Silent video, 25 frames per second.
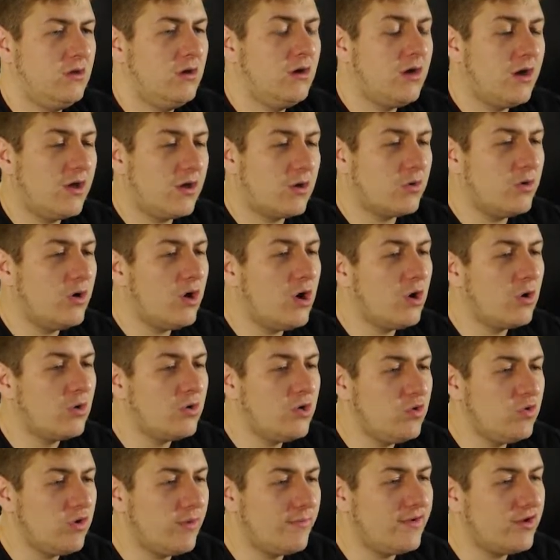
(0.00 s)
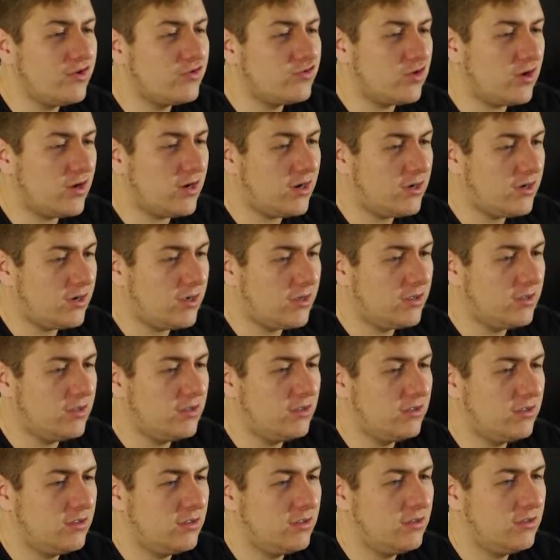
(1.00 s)
I don't know. You want me to try?
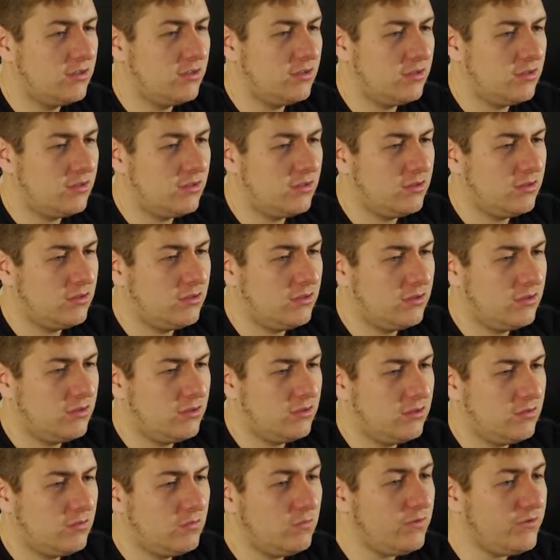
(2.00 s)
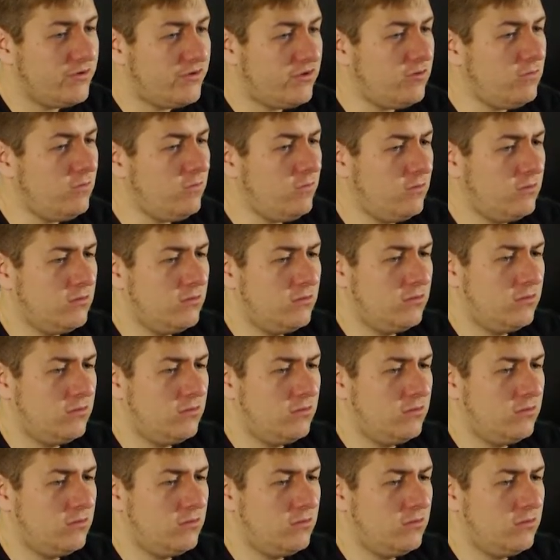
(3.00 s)
Would you?